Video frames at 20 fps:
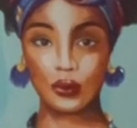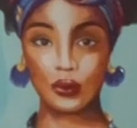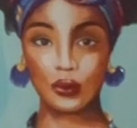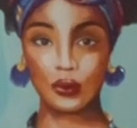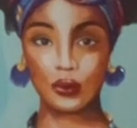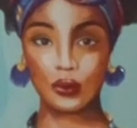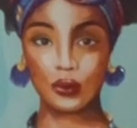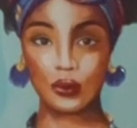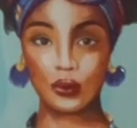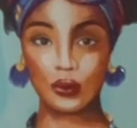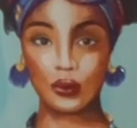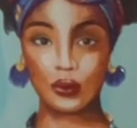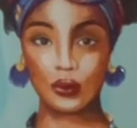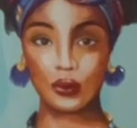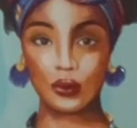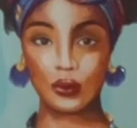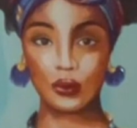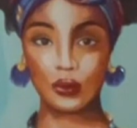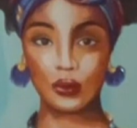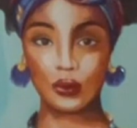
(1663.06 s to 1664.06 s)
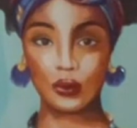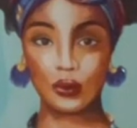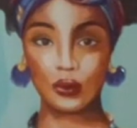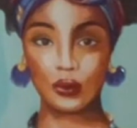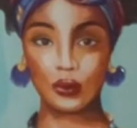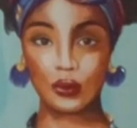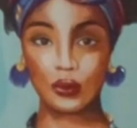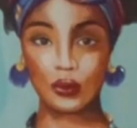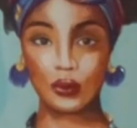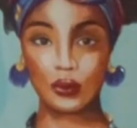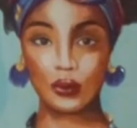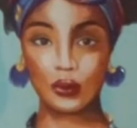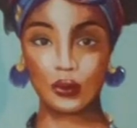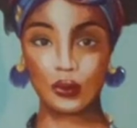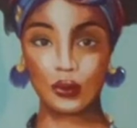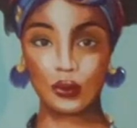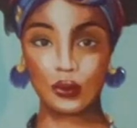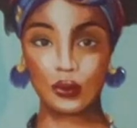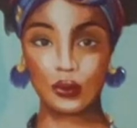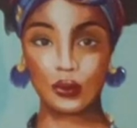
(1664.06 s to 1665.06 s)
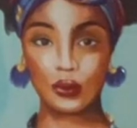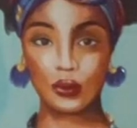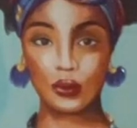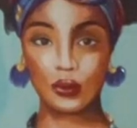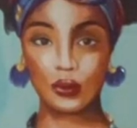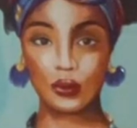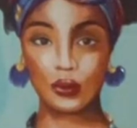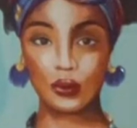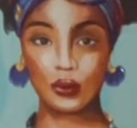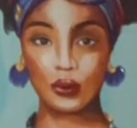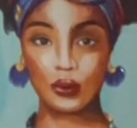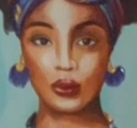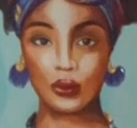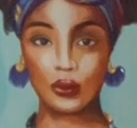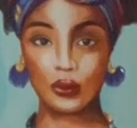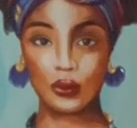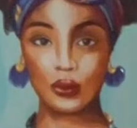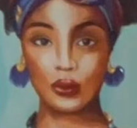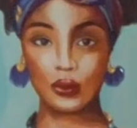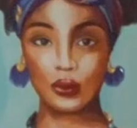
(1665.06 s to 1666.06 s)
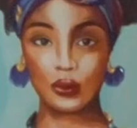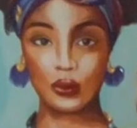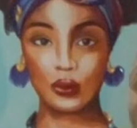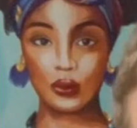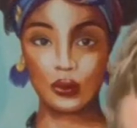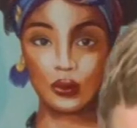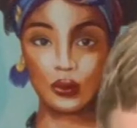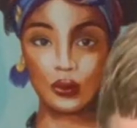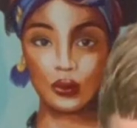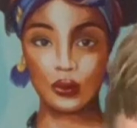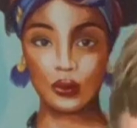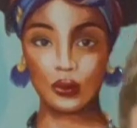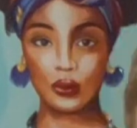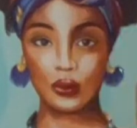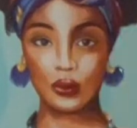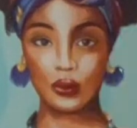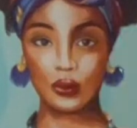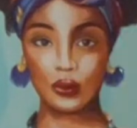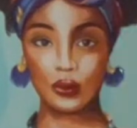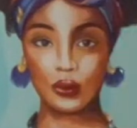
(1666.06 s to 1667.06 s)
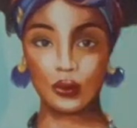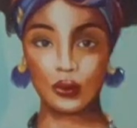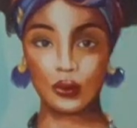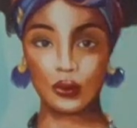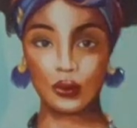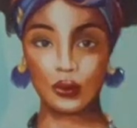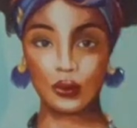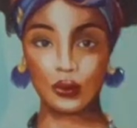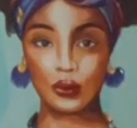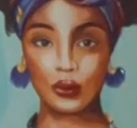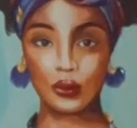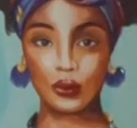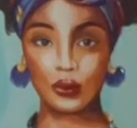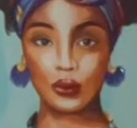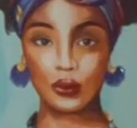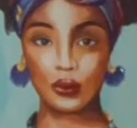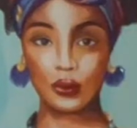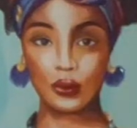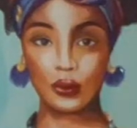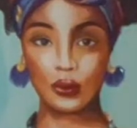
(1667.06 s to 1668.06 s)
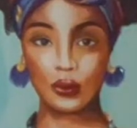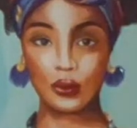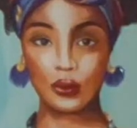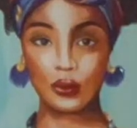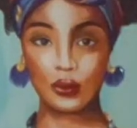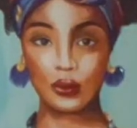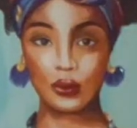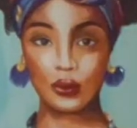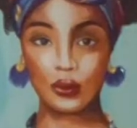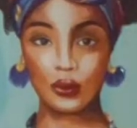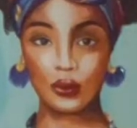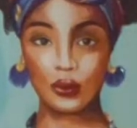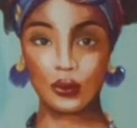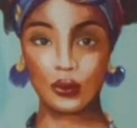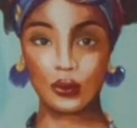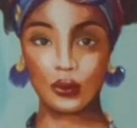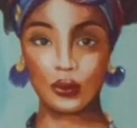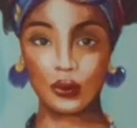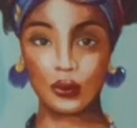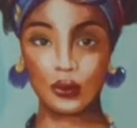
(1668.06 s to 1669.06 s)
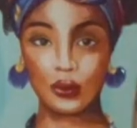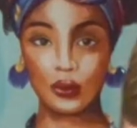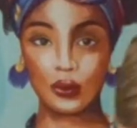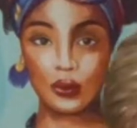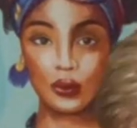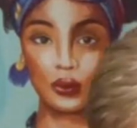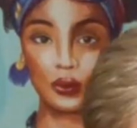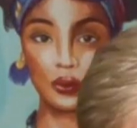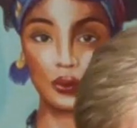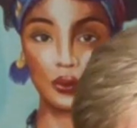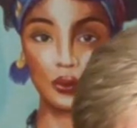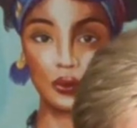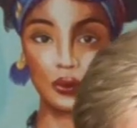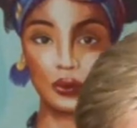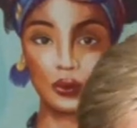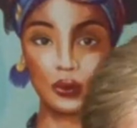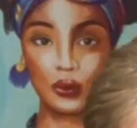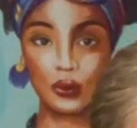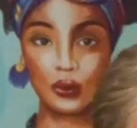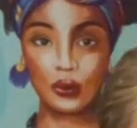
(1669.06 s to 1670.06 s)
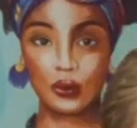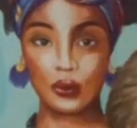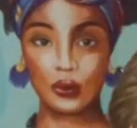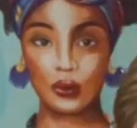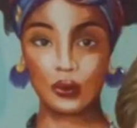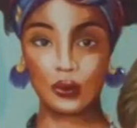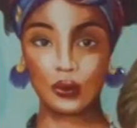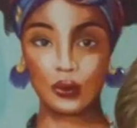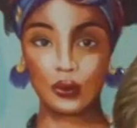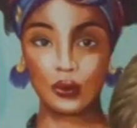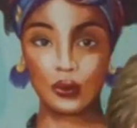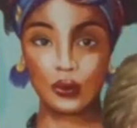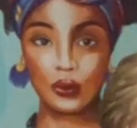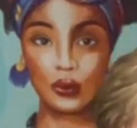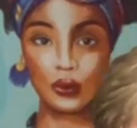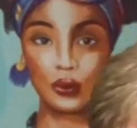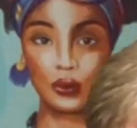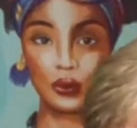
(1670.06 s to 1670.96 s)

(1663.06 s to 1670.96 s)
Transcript: No words are spoken by the person on screen.